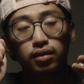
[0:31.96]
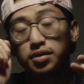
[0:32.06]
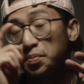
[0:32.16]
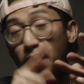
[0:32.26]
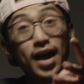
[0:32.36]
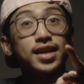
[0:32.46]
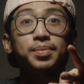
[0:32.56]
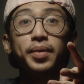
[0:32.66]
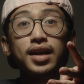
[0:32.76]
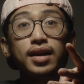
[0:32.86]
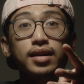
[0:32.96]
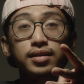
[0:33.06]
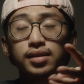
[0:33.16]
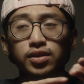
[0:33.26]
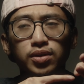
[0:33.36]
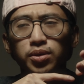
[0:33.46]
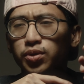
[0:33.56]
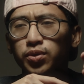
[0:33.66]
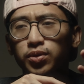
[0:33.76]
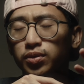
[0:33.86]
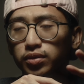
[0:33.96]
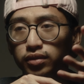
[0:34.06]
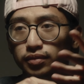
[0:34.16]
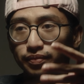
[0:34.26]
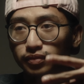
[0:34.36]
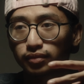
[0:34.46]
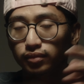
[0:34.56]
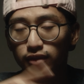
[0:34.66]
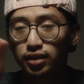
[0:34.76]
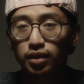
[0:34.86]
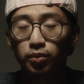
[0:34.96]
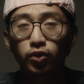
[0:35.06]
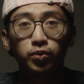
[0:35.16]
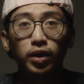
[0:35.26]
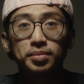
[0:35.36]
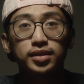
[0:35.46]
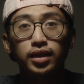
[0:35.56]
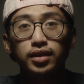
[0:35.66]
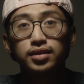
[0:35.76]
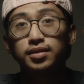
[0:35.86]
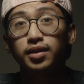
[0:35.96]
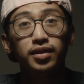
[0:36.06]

to MySpace to some old websites.